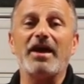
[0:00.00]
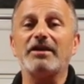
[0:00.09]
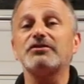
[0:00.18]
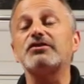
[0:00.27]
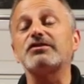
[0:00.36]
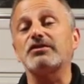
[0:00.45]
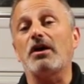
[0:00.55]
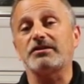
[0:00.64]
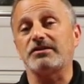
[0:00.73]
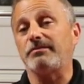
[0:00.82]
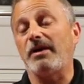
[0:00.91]
That is just
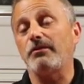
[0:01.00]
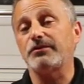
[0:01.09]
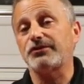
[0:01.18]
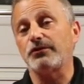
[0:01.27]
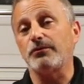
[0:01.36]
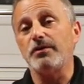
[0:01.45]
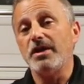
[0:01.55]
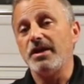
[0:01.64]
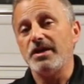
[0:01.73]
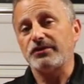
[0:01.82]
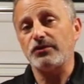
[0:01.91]
awesome. I was so,
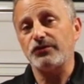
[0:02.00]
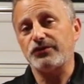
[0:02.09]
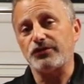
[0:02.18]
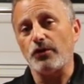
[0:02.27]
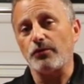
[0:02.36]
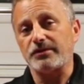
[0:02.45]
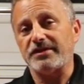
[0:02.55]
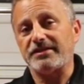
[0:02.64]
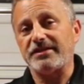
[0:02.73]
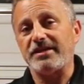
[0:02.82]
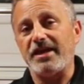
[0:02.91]
so
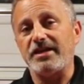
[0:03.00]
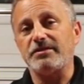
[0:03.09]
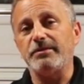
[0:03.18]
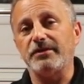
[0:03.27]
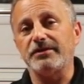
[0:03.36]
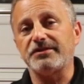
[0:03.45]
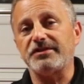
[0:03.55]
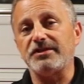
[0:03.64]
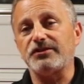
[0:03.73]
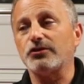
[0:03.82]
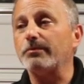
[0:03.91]
stoked today to be able to
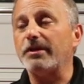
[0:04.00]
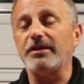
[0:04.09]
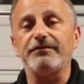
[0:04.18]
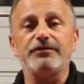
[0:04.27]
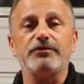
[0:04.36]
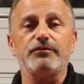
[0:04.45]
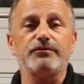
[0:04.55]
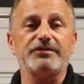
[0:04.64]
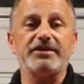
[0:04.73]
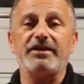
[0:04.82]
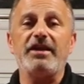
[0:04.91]
see so many of you
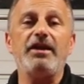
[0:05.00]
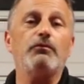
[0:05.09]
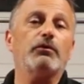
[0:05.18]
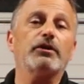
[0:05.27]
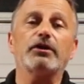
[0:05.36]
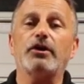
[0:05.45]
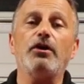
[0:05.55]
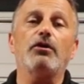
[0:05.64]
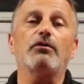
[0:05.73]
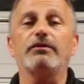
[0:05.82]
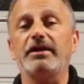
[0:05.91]
saying, hey, we're going to
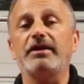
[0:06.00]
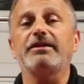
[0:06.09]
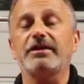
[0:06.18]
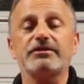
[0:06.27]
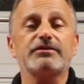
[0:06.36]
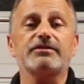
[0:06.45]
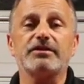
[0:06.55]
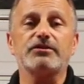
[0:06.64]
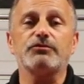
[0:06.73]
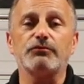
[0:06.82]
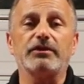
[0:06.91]
go. That, that's,
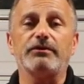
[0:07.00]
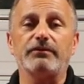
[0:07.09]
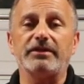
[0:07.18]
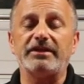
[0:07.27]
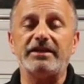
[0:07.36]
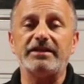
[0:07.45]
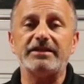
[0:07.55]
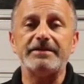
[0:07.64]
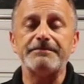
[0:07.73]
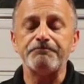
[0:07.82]
that's really, really neat.